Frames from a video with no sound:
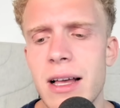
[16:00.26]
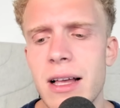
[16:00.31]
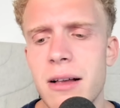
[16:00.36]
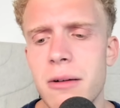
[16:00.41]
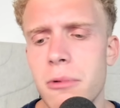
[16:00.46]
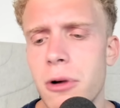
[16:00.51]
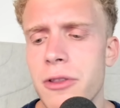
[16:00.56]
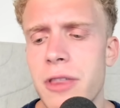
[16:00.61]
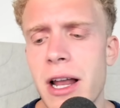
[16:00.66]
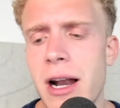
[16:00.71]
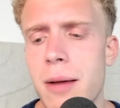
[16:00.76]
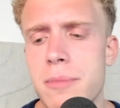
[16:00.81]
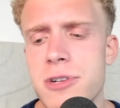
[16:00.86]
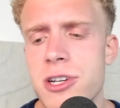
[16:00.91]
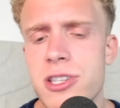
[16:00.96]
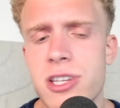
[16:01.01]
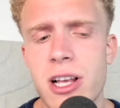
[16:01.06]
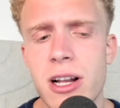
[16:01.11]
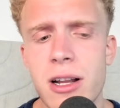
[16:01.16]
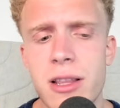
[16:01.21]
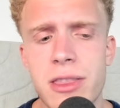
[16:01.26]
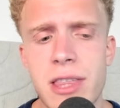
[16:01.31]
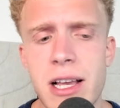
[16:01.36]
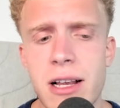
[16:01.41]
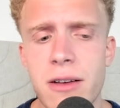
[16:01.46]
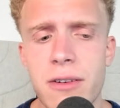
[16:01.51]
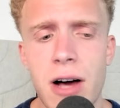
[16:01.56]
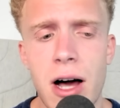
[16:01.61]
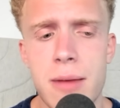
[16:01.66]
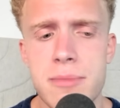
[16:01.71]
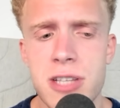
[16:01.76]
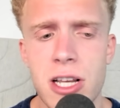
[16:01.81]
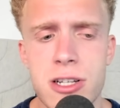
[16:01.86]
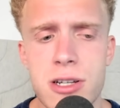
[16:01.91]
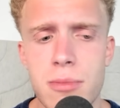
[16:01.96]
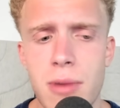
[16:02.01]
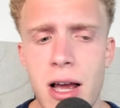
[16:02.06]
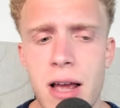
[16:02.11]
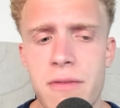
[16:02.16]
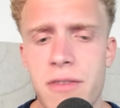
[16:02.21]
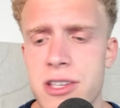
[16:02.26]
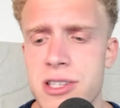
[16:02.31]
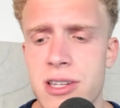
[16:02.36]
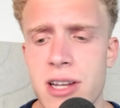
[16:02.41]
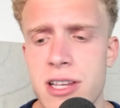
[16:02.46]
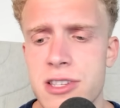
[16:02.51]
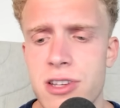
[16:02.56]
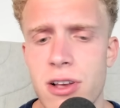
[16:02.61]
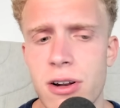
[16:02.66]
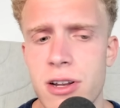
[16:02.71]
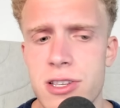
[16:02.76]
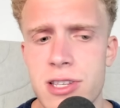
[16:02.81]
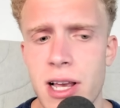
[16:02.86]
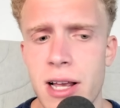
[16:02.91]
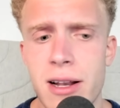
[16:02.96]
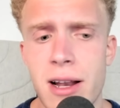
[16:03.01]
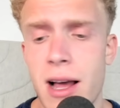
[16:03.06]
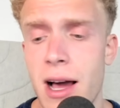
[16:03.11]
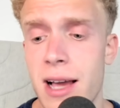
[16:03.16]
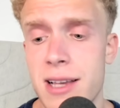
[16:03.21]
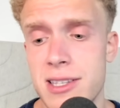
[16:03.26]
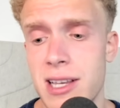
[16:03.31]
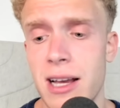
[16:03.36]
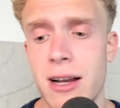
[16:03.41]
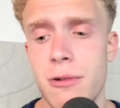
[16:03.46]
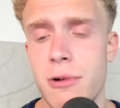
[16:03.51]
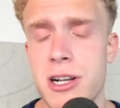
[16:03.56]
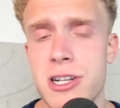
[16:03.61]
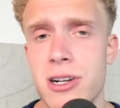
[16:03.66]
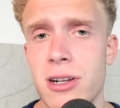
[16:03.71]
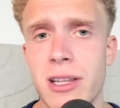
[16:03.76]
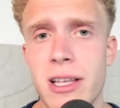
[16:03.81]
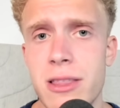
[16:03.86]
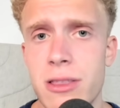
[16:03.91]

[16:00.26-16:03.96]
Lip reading: Well, then I'm just going to think of Khamzat Chimaev isn't as good as I originally